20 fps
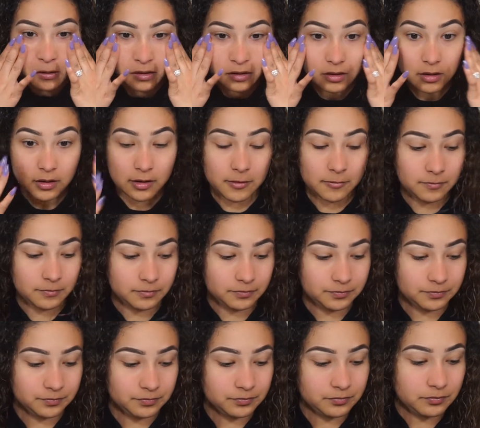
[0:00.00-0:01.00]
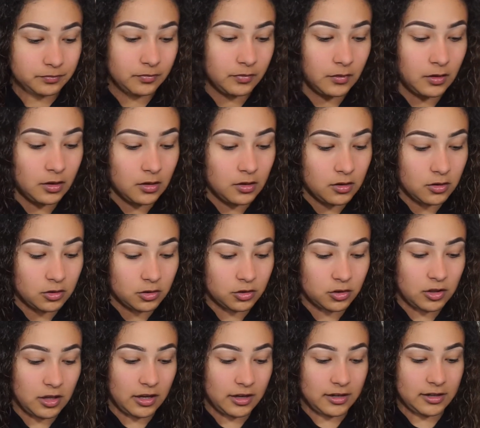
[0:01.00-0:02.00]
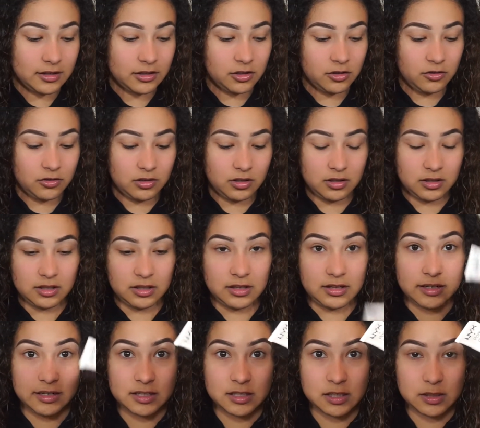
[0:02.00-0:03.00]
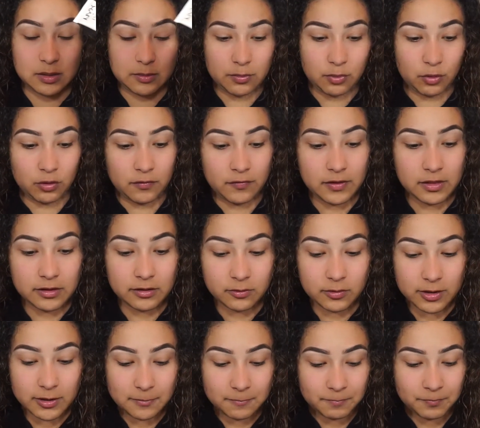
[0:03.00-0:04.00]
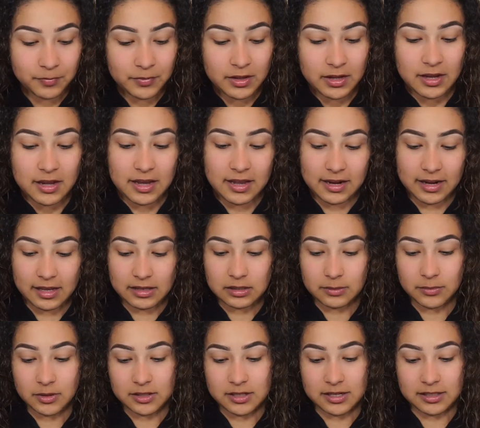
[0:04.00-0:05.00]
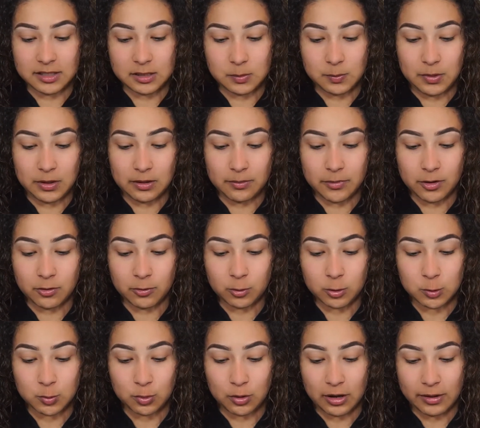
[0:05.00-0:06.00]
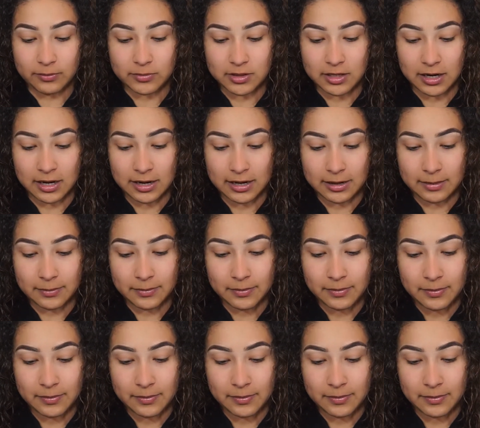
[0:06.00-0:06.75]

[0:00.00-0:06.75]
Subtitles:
Okay. So that is using the NYX Pore Filling one. And next I'm going to take this Bare Minerals Prime Time